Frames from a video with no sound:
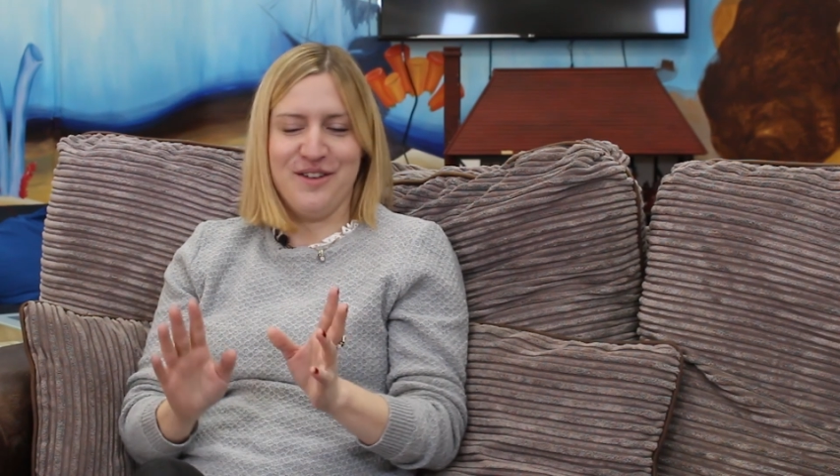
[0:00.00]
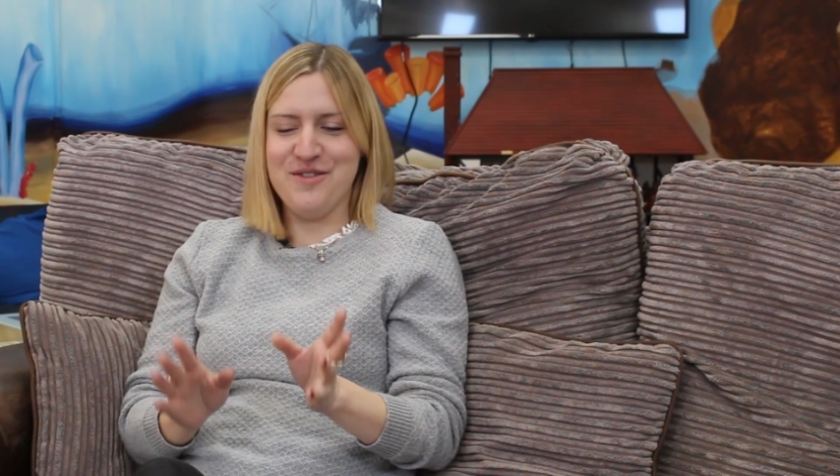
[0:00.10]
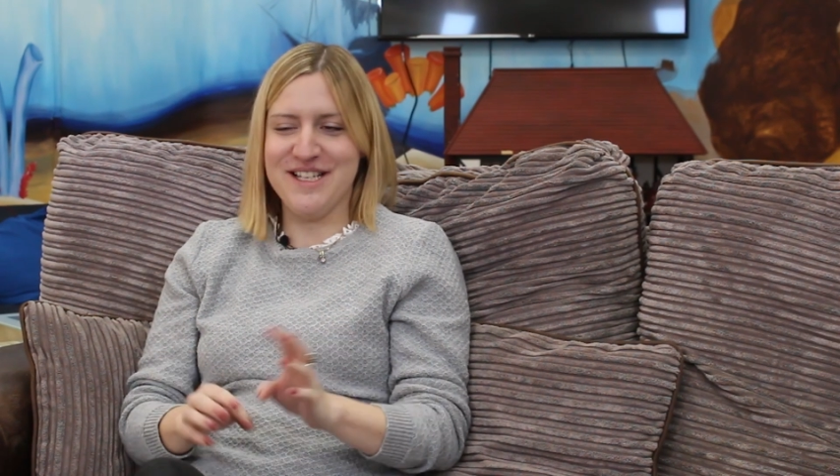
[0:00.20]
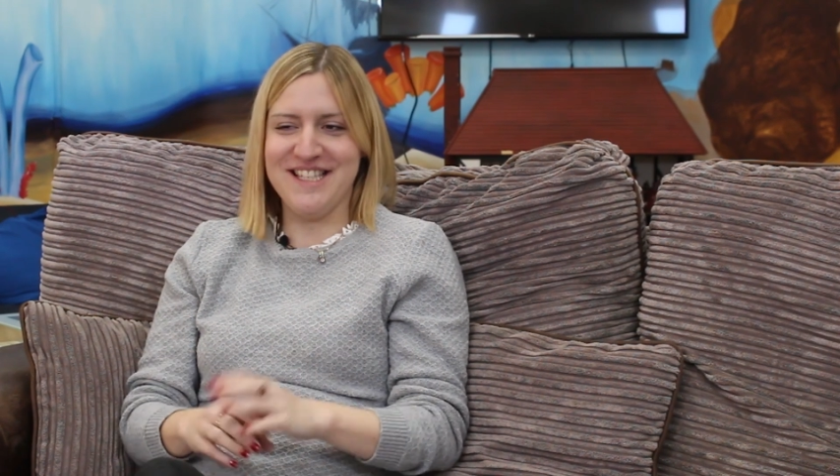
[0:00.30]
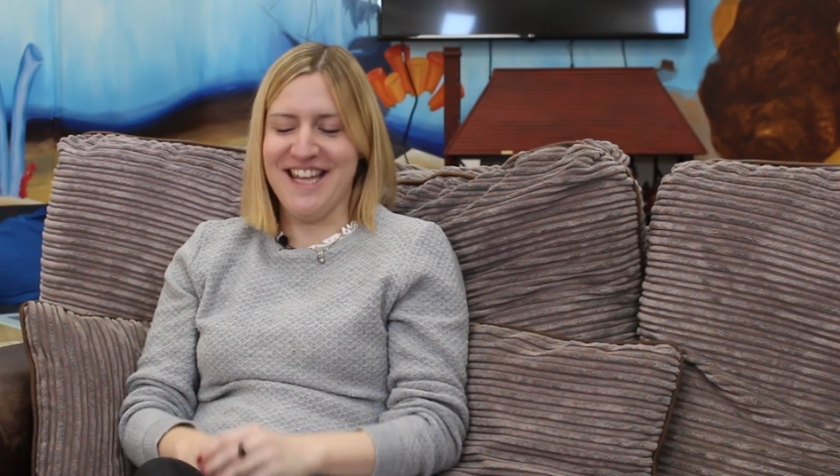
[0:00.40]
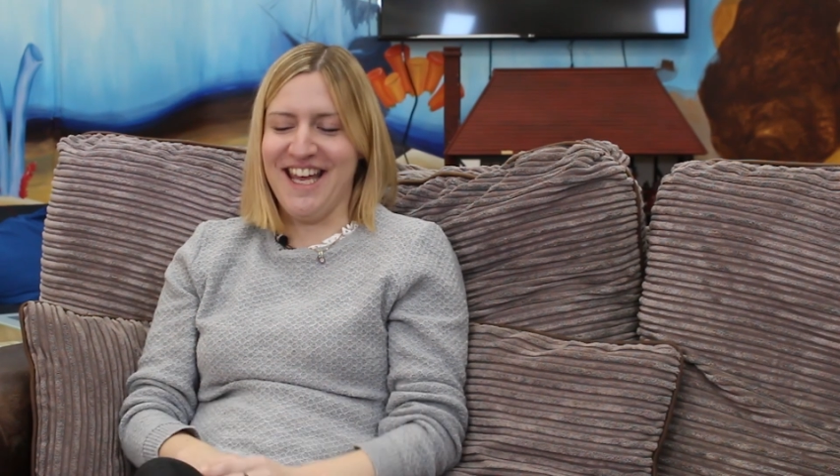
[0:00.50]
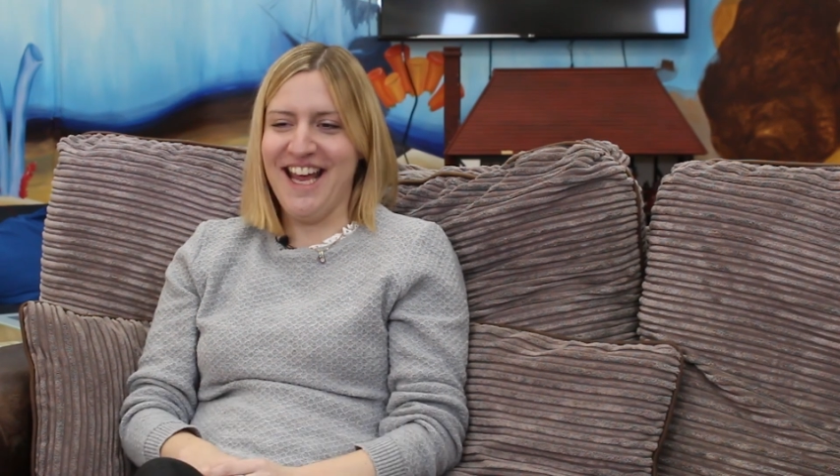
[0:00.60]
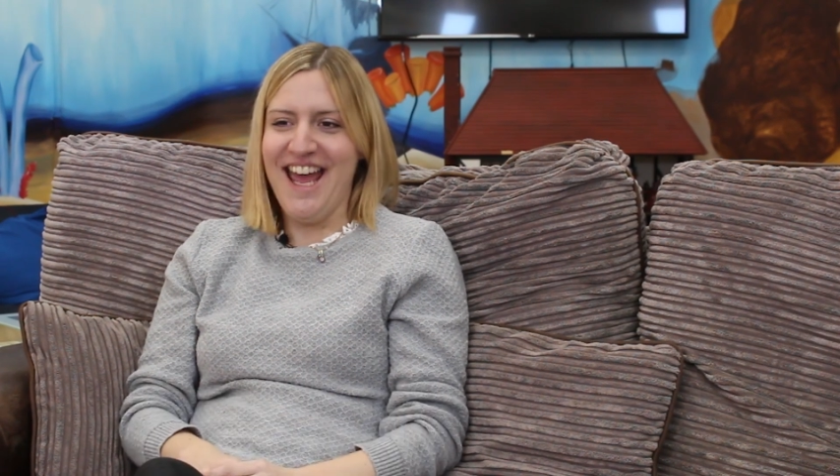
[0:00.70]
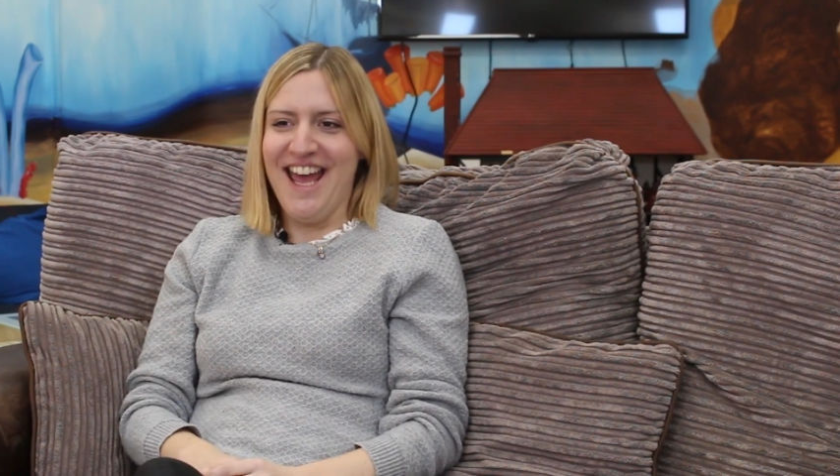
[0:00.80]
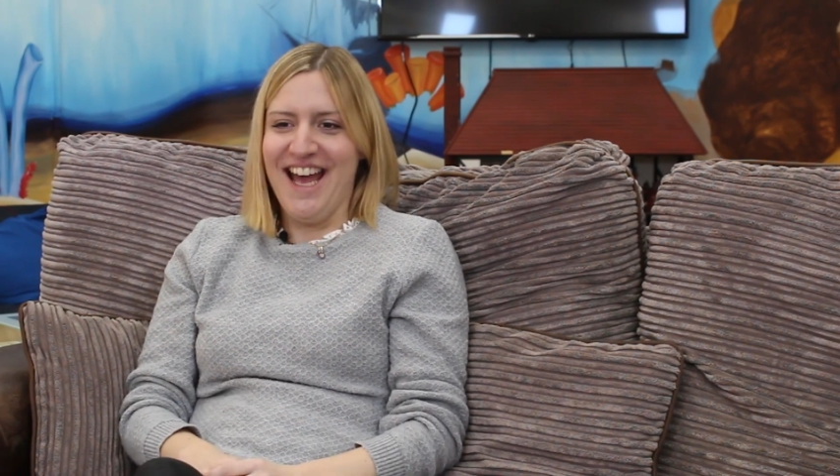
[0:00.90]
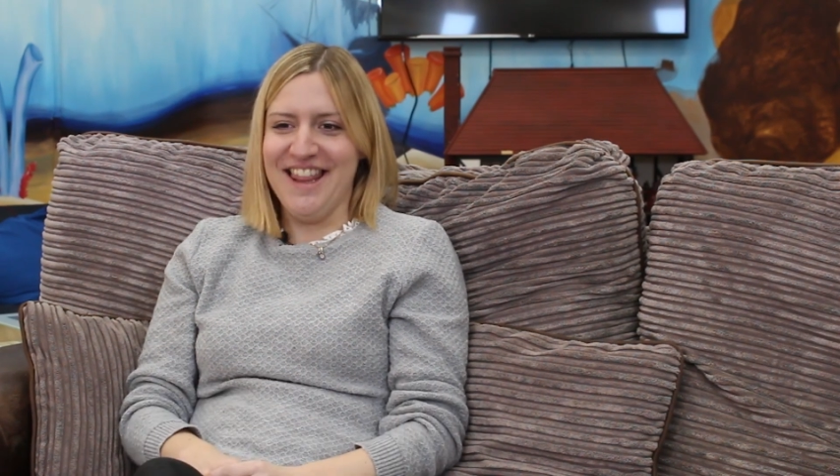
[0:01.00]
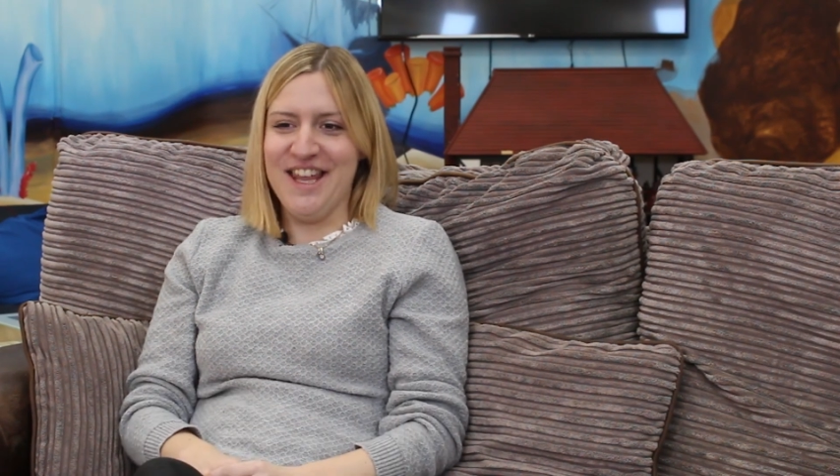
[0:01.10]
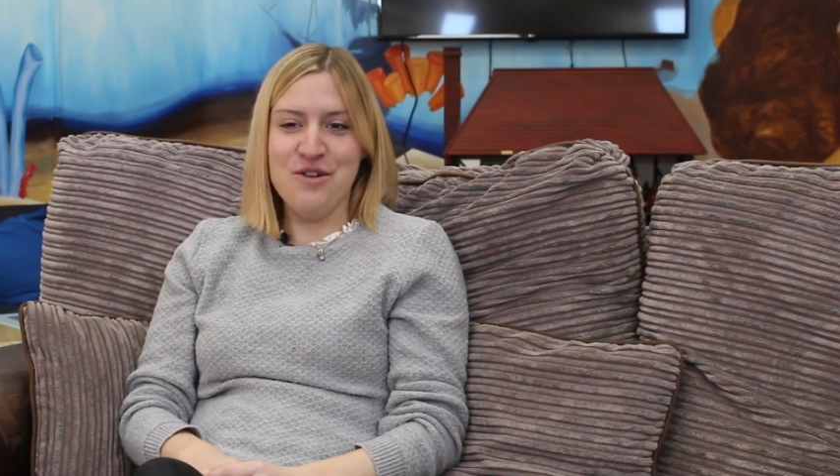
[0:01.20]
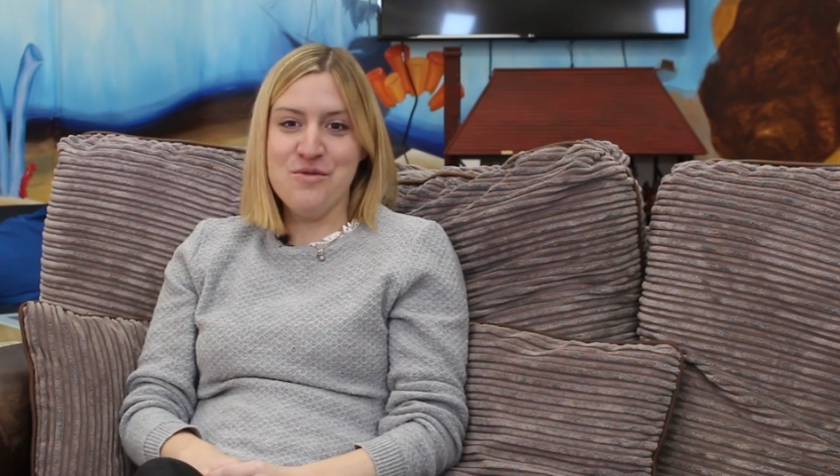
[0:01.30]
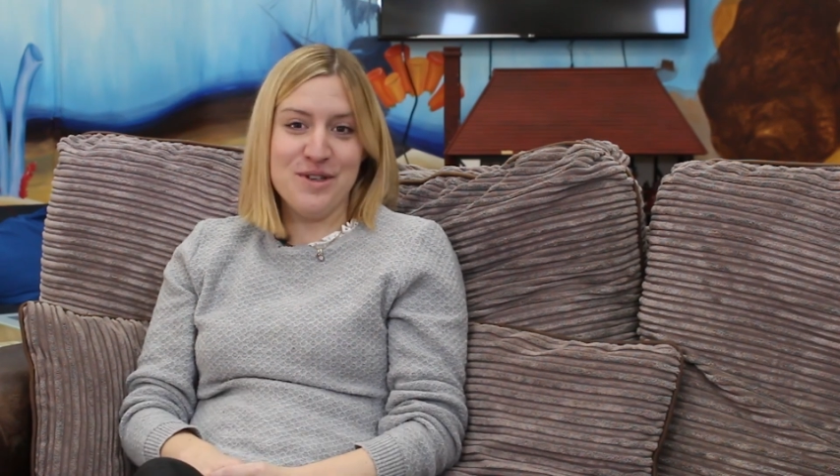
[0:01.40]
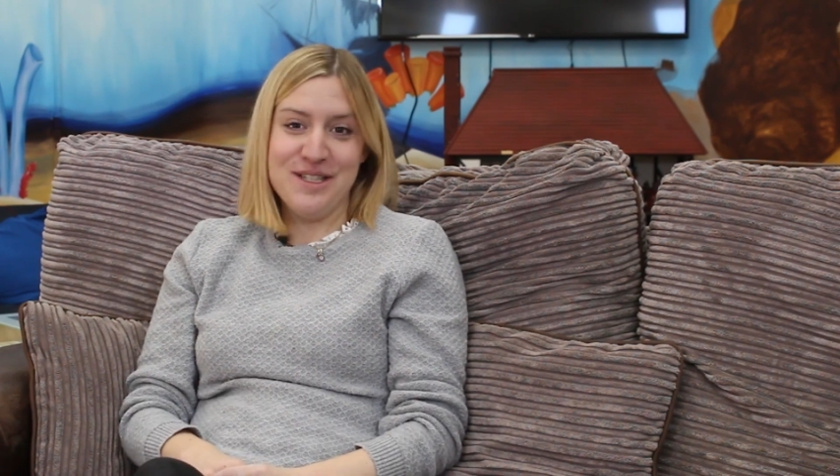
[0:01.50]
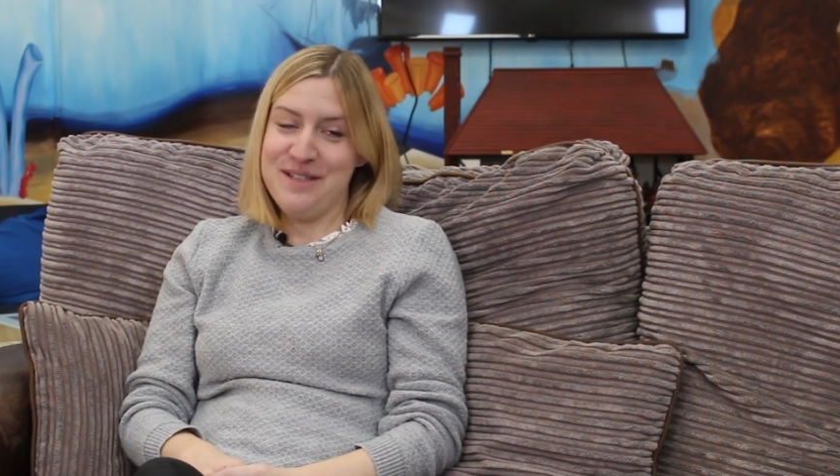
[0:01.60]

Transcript: quiz thing and they all wanted